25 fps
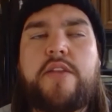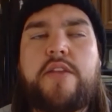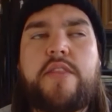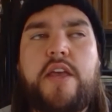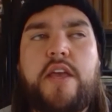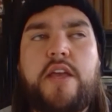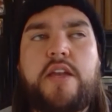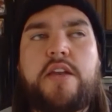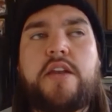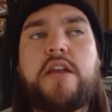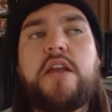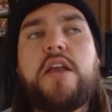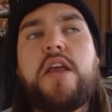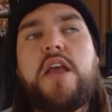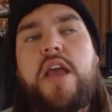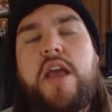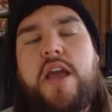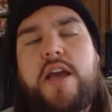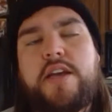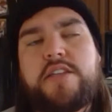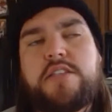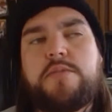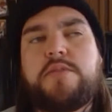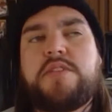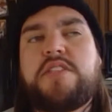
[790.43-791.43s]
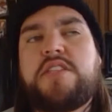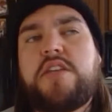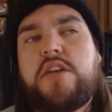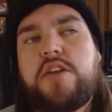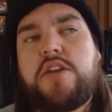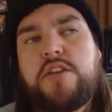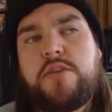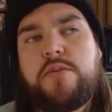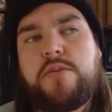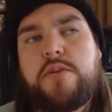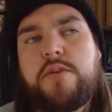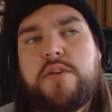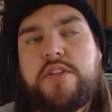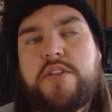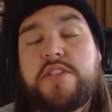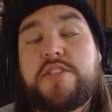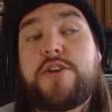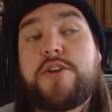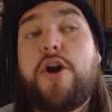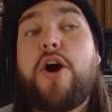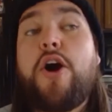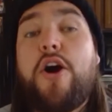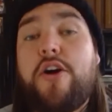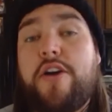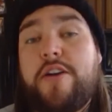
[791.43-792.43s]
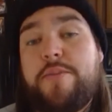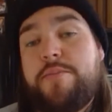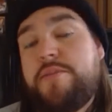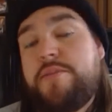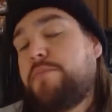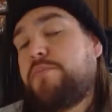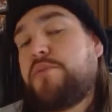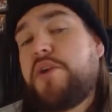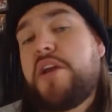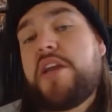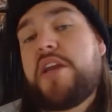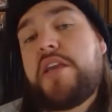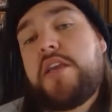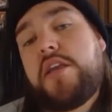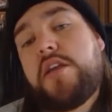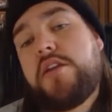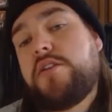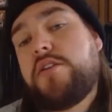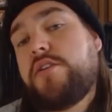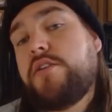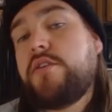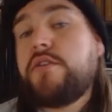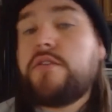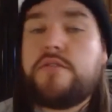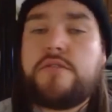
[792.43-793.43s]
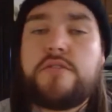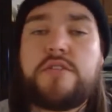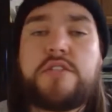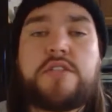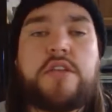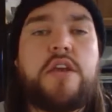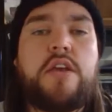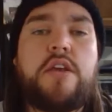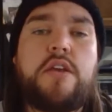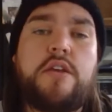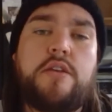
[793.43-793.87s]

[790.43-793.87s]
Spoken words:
And then, as I was telling you on this call, I mean, breaking news,